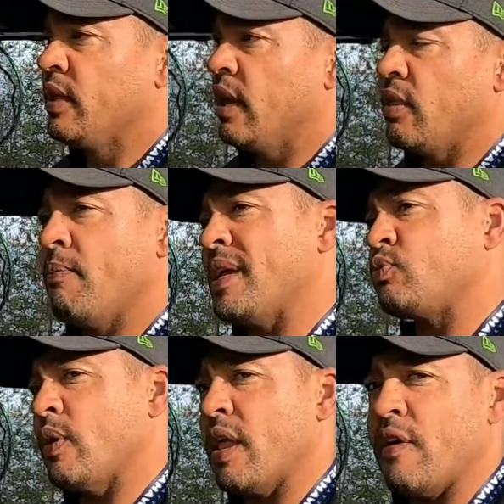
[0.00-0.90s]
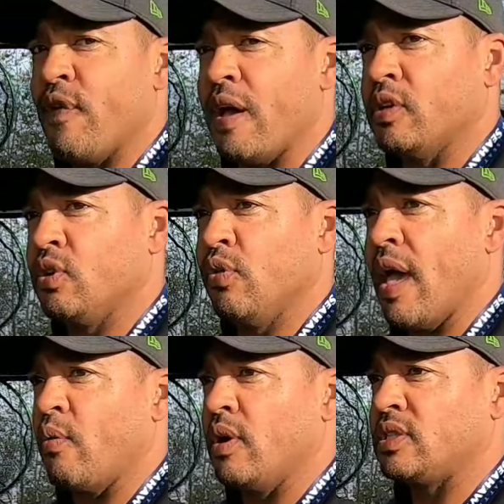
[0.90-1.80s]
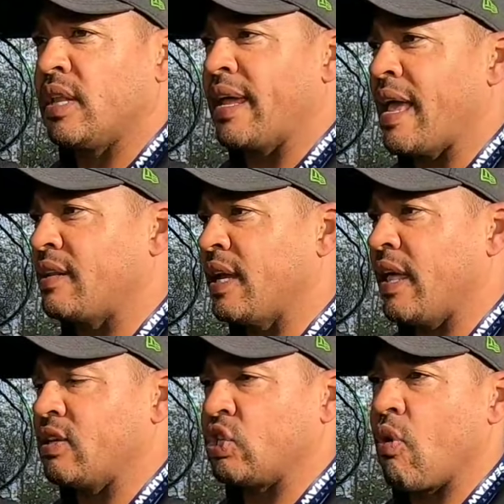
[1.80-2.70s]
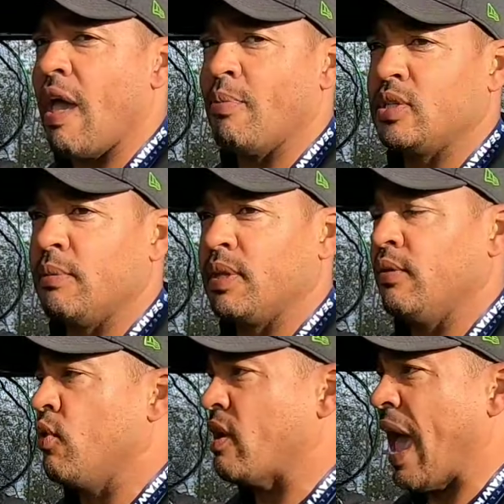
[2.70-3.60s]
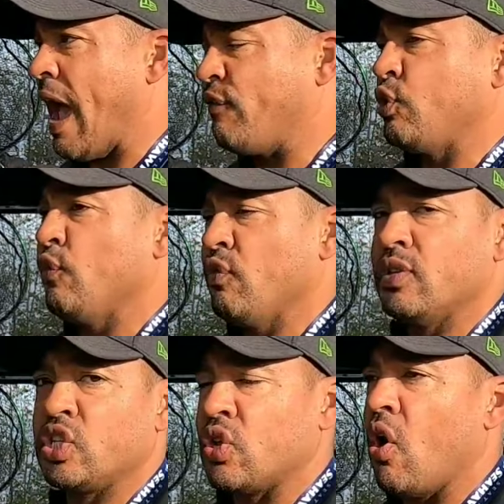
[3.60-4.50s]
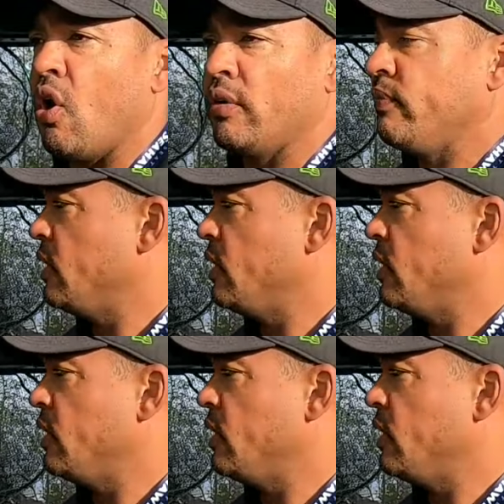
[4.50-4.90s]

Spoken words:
The best way that I found to do that was like take like a scribe or something. After you've installed